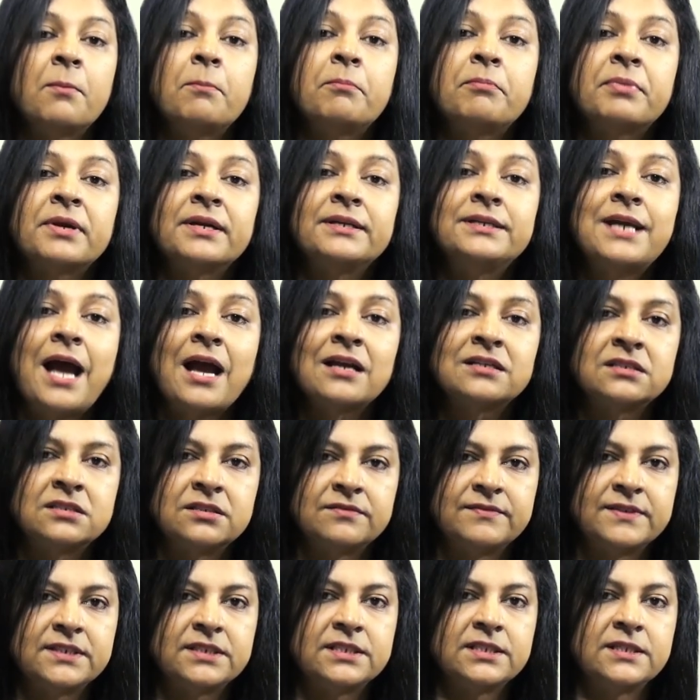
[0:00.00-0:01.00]

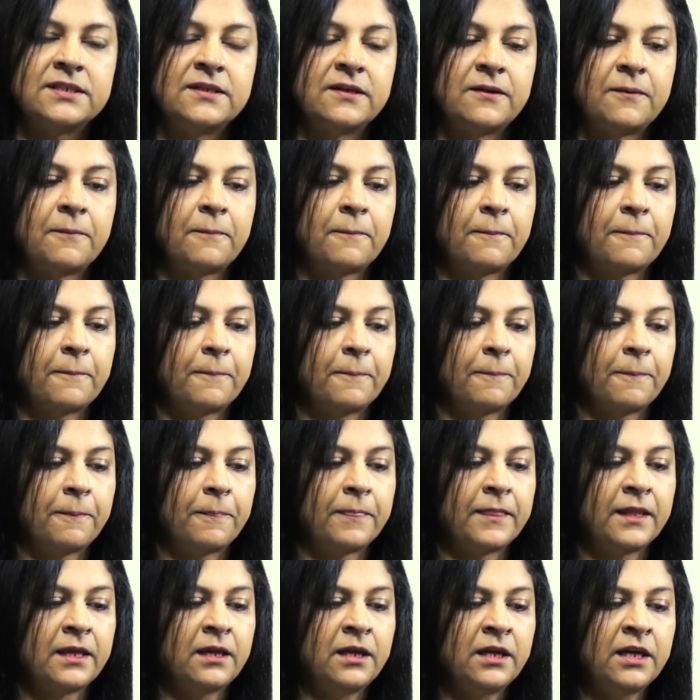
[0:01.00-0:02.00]
Productivity.
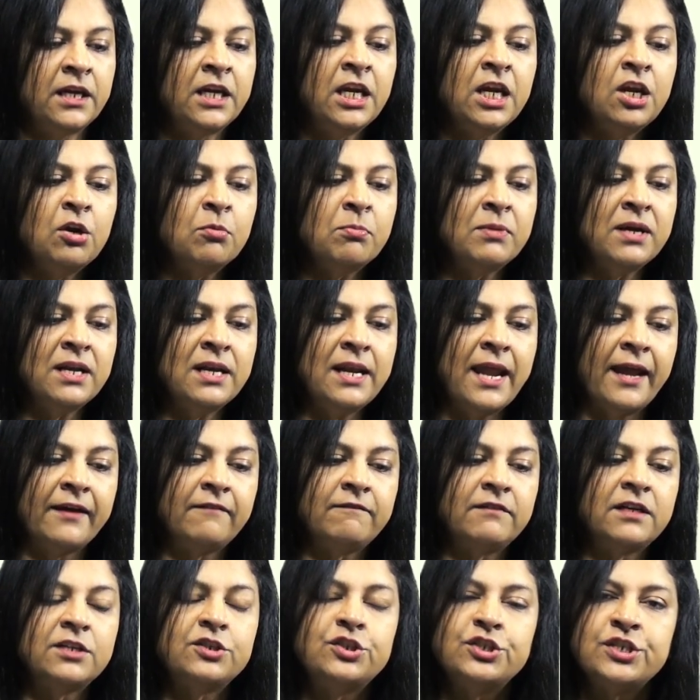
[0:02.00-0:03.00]
Human
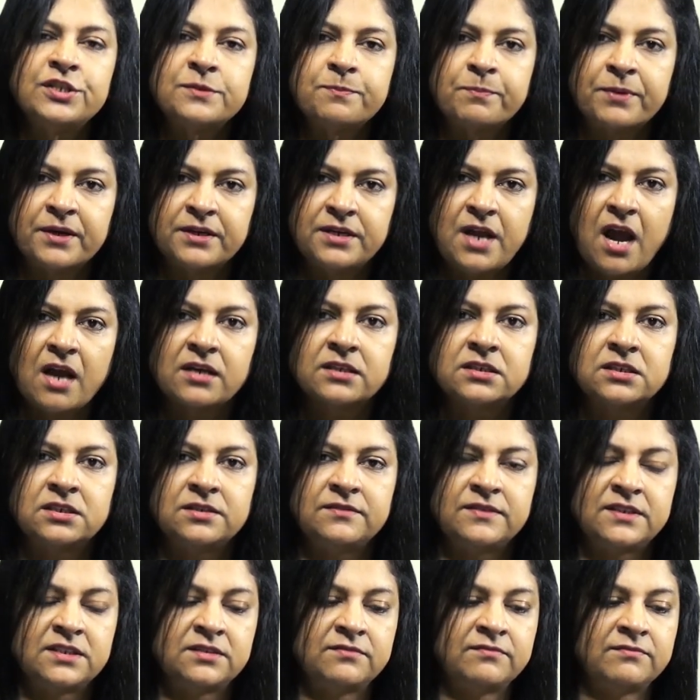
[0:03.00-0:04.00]
language is
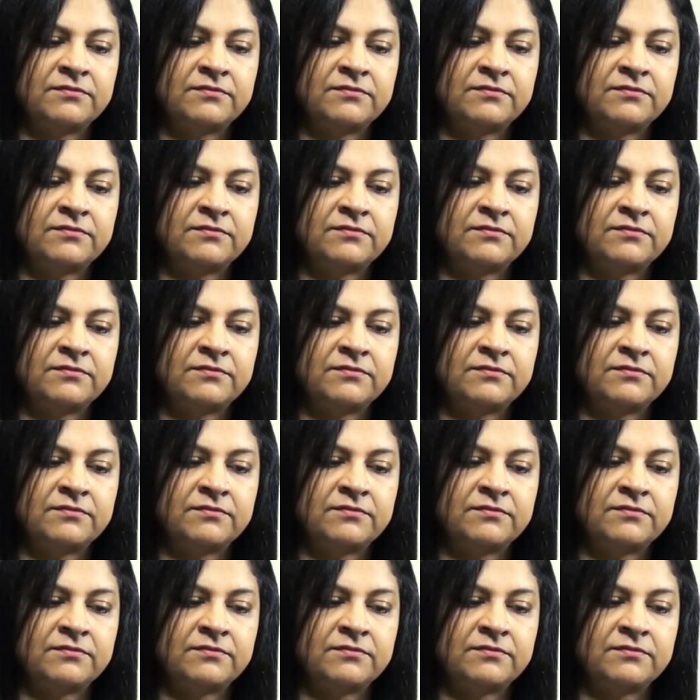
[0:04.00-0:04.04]
productive.